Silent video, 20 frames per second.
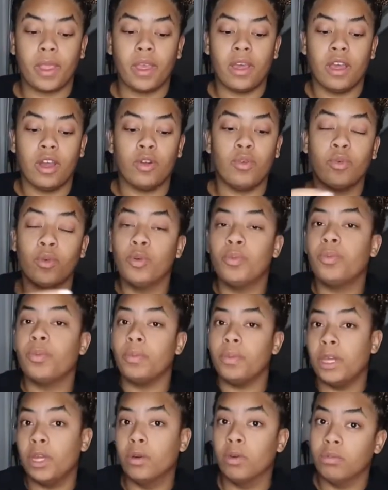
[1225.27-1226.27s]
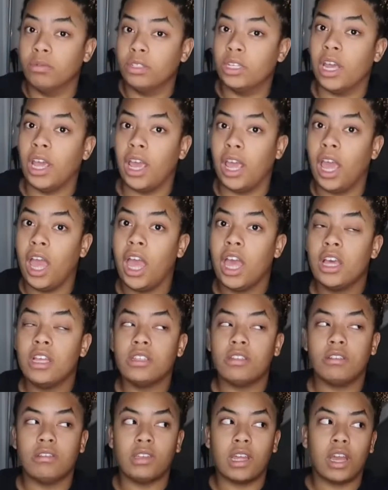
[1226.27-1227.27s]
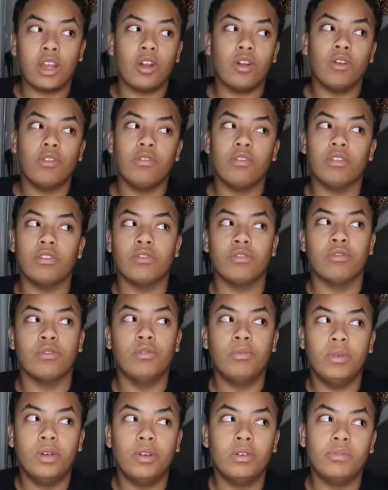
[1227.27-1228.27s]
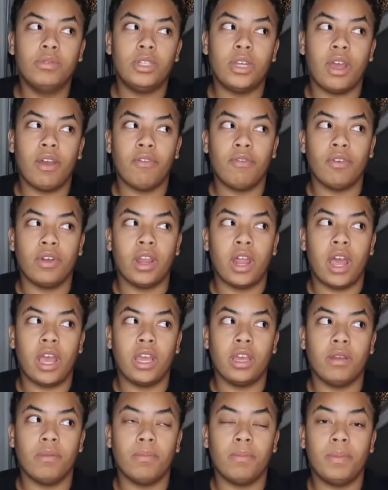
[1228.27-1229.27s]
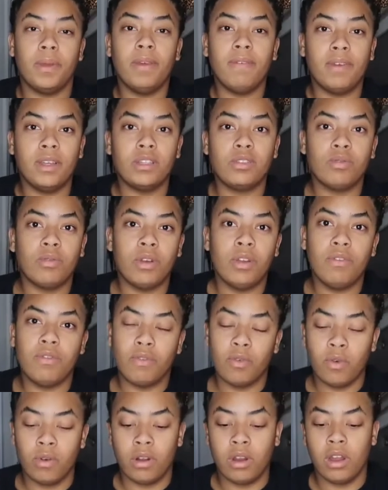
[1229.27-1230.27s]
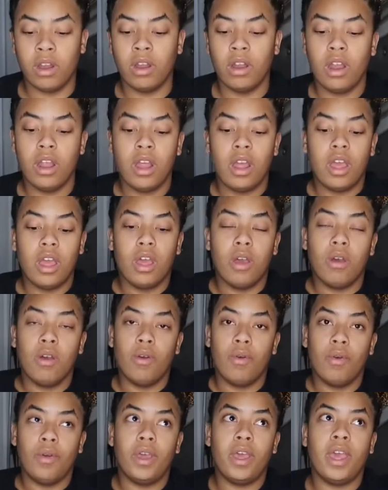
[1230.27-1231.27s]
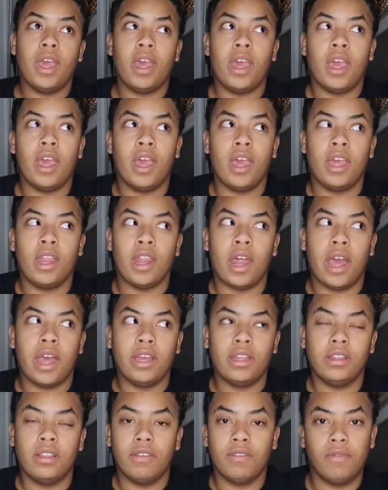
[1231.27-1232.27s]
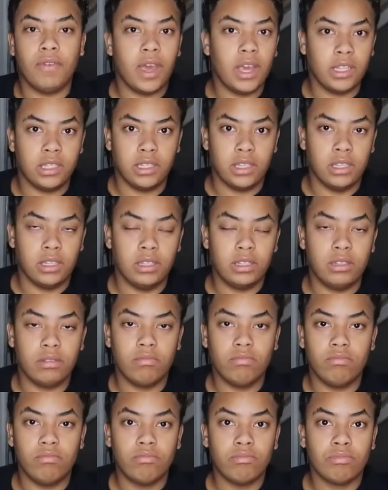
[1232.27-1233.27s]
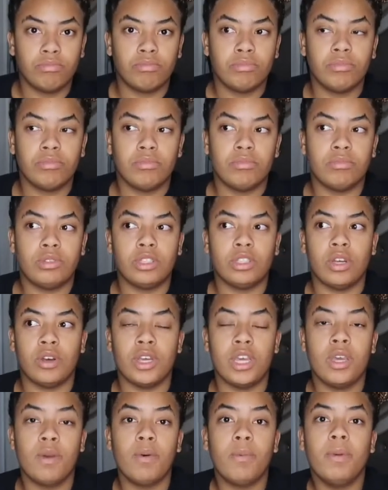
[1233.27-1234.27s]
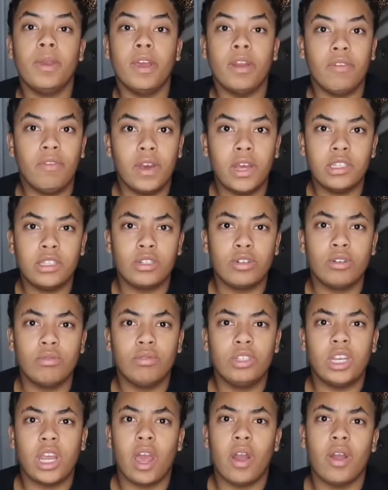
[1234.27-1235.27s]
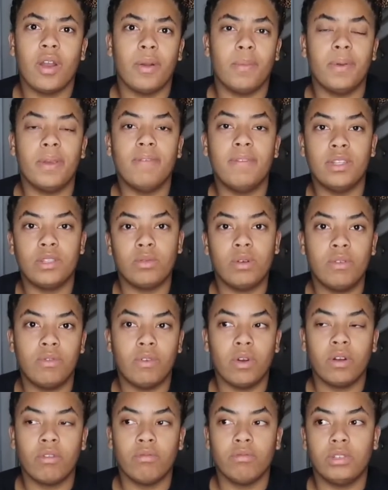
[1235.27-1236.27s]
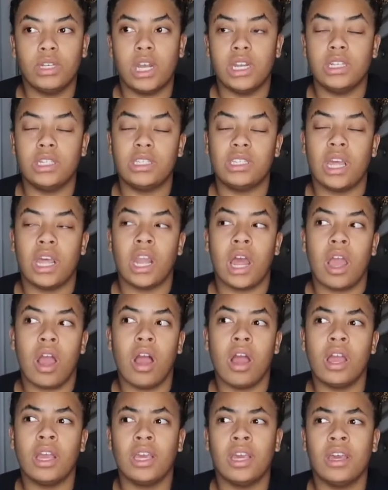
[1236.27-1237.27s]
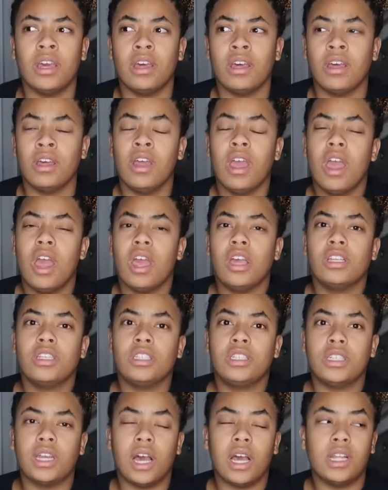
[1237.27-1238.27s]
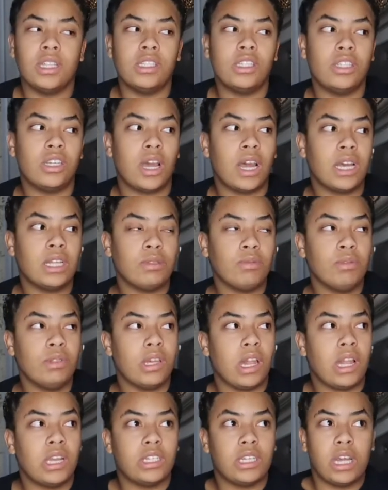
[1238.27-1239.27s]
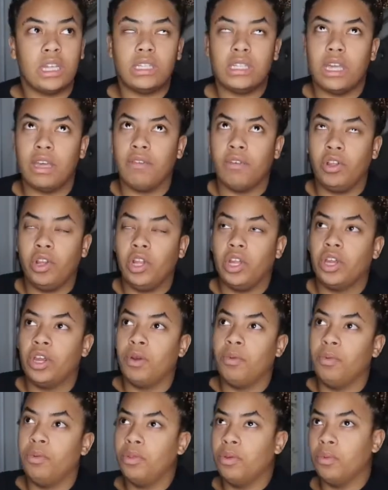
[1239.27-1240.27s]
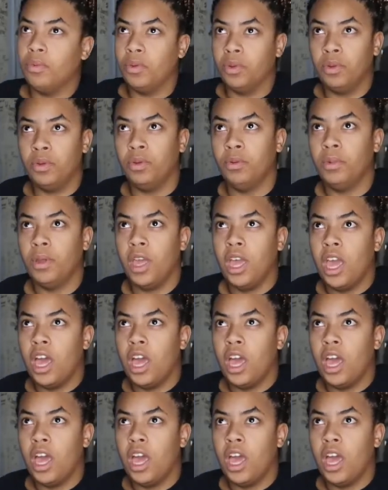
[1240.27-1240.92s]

A group me group chat. So it's like a group me group chat for like PB24 and like the phases. So he will be in the phases group chat or the PB24 group chat just saying like, oh yeah, shots, we taking shots to every player with the wool.